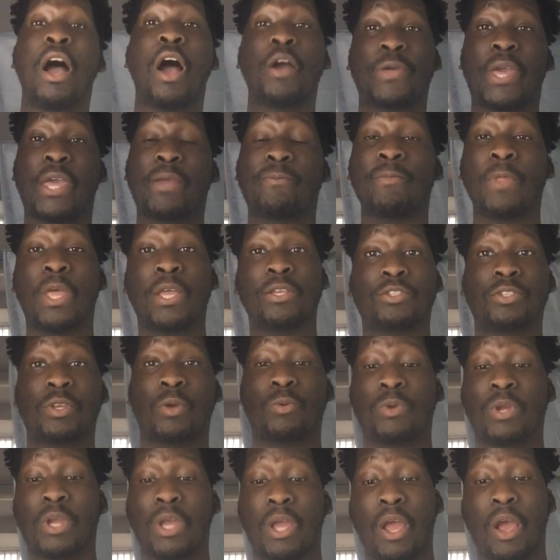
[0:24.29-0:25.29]
Okay,
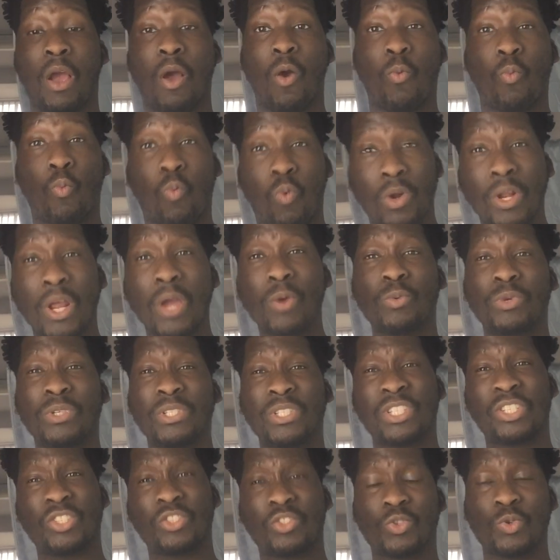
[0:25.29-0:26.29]
so what I
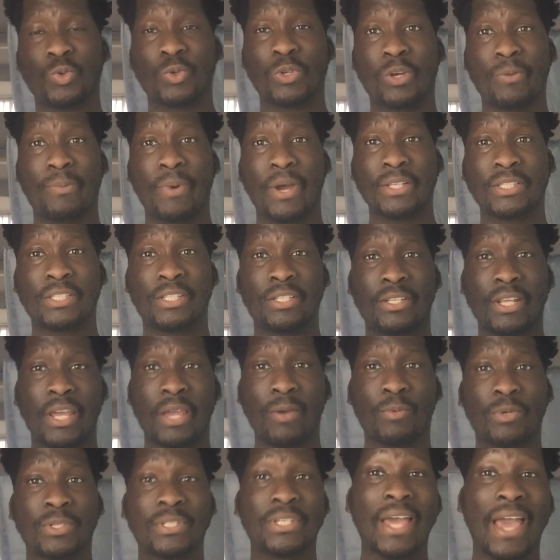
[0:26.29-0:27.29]
wanted to talk about today
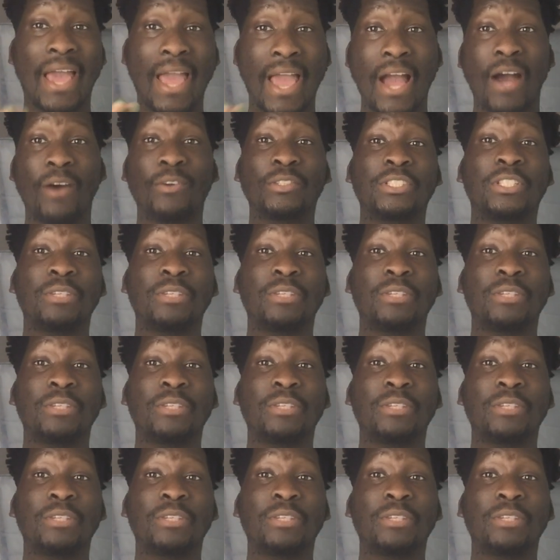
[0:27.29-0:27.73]
was how